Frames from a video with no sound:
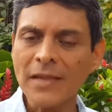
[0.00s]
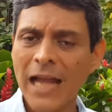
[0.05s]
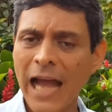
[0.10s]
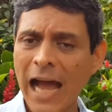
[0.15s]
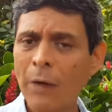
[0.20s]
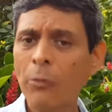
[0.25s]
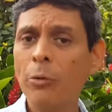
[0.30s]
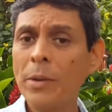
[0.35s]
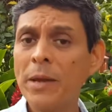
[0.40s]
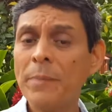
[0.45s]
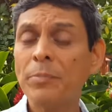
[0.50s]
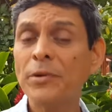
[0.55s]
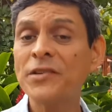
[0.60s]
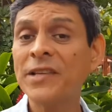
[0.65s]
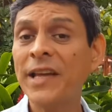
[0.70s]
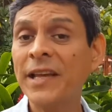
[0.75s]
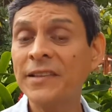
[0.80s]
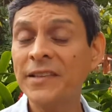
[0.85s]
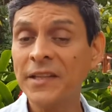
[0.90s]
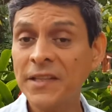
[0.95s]
I will be
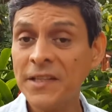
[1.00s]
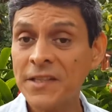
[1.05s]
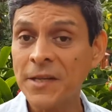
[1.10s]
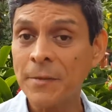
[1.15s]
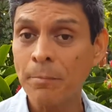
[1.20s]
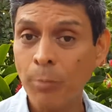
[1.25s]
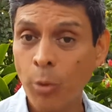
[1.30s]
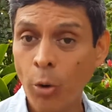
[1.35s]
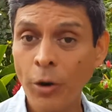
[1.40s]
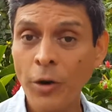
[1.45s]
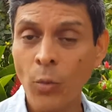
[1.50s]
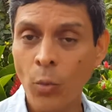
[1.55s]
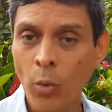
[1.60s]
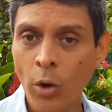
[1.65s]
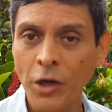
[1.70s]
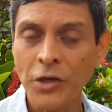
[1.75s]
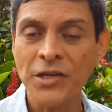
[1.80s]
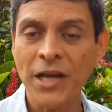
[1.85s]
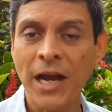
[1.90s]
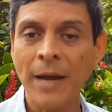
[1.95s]
presenting this important
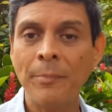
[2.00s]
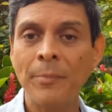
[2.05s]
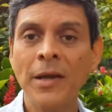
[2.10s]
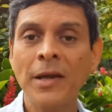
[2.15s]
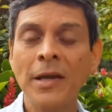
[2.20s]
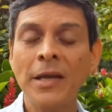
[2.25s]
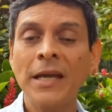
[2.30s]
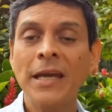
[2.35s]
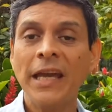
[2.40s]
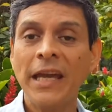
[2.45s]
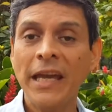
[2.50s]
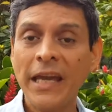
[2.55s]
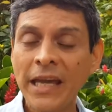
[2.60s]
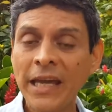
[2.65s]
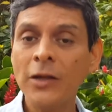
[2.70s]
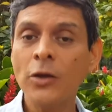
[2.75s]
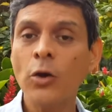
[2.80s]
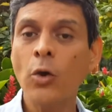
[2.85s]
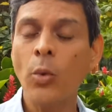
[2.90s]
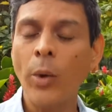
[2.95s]
workshop
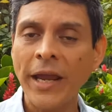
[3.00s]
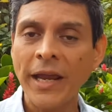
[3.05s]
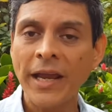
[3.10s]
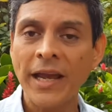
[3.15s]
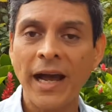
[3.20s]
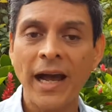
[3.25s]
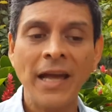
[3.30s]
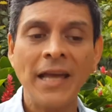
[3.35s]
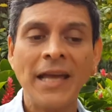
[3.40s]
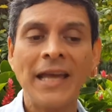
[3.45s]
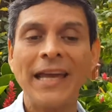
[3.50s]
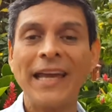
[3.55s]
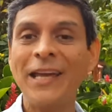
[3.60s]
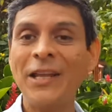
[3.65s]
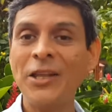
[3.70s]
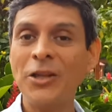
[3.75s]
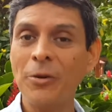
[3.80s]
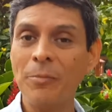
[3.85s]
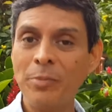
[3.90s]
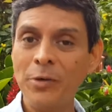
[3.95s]
in Cuenca
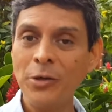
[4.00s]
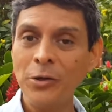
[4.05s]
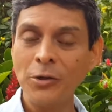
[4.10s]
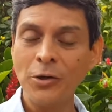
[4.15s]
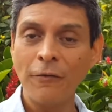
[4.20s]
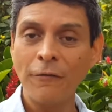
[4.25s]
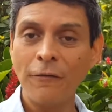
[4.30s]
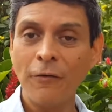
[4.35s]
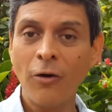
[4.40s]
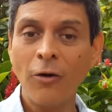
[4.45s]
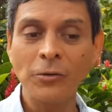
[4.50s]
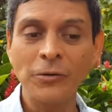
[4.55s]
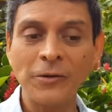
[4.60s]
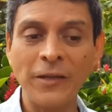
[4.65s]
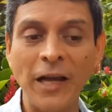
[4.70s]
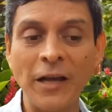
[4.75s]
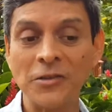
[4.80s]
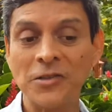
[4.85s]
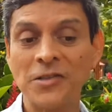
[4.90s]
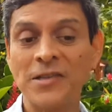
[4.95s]
in the beautiful
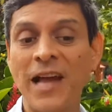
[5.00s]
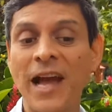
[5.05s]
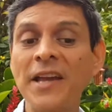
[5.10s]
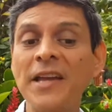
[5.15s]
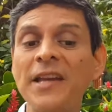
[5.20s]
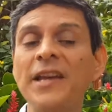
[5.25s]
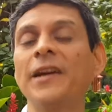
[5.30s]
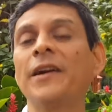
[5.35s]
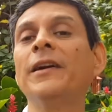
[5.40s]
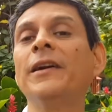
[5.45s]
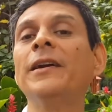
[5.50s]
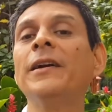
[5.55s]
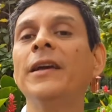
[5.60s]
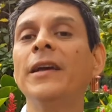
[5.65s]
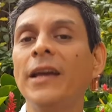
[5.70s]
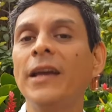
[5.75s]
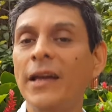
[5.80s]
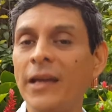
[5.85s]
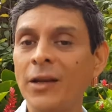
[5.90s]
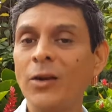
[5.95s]
Hotel Zahir
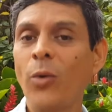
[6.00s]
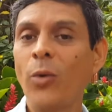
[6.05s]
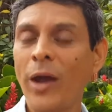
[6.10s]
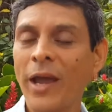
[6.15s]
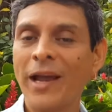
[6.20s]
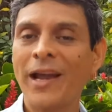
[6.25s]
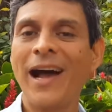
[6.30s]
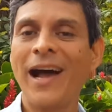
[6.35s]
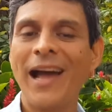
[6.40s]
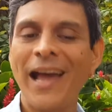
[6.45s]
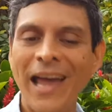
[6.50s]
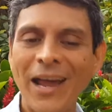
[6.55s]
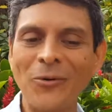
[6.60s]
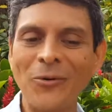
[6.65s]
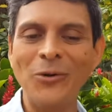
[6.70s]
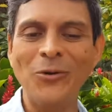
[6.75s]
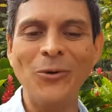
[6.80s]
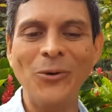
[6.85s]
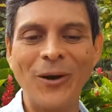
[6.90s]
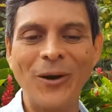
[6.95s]
in Cuenca,
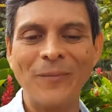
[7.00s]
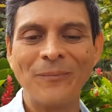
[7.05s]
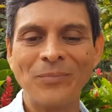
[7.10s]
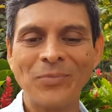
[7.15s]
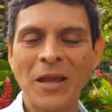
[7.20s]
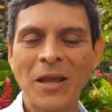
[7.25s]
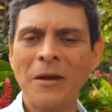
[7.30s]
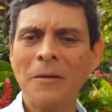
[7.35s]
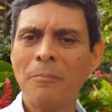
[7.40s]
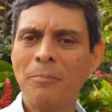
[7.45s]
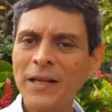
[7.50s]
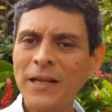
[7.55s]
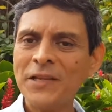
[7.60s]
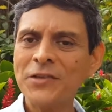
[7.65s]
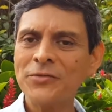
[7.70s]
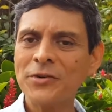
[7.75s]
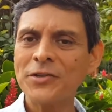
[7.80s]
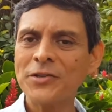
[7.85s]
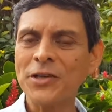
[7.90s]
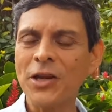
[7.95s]
Ecuador.
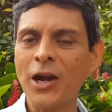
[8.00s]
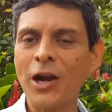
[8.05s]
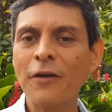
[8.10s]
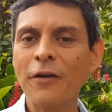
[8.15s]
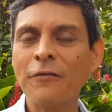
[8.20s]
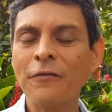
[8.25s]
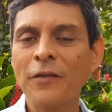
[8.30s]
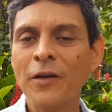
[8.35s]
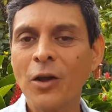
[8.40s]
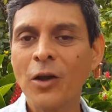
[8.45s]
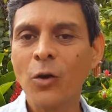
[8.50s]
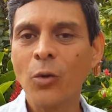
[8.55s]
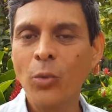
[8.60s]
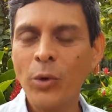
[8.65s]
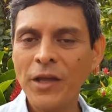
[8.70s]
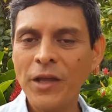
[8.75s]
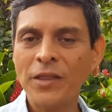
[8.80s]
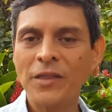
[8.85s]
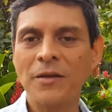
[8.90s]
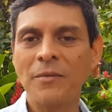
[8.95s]
Please reserve
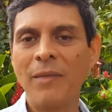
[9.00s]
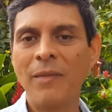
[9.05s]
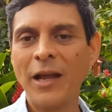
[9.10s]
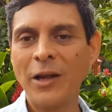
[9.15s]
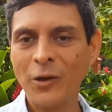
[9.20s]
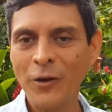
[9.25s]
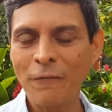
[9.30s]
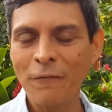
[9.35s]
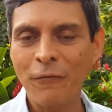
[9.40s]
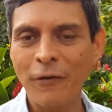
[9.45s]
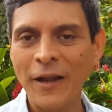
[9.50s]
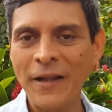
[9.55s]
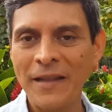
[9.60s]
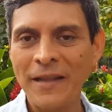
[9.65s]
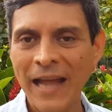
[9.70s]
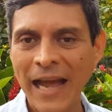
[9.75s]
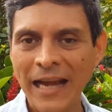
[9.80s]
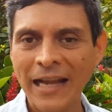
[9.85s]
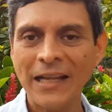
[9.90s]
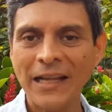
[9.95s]
with my good
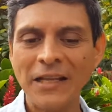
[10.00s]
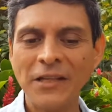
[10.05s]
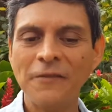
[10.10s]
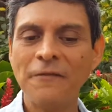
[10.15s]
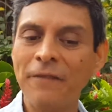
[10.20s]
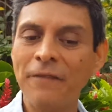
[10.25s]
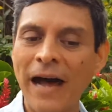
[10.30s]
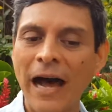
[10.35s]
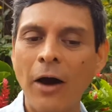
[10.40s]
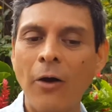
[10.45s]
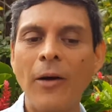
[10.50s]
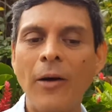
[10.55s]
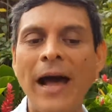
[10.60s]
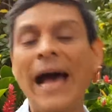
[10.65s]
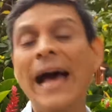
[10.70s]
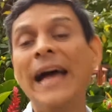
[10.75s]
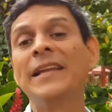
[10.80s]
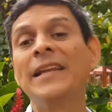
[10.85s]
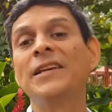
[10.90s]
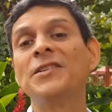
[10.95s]
friend Nathalie Duffau
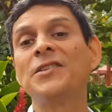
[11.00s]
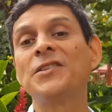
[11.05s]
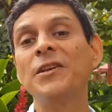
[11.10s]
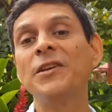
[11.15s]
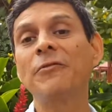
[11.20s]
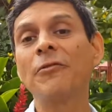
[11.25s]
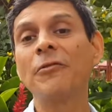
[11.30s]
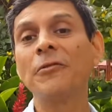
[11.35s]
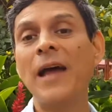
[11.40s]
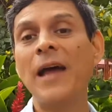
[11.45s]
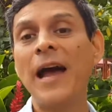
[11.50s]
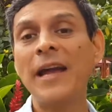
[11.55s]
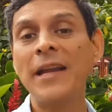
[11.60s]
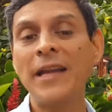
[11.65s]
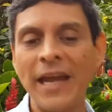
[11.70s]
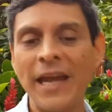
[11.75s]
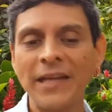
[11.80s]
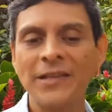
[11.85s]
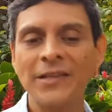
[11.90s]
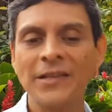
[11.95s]
at
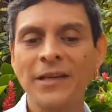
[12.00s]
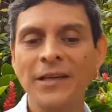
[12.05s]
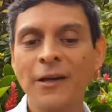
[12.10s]
098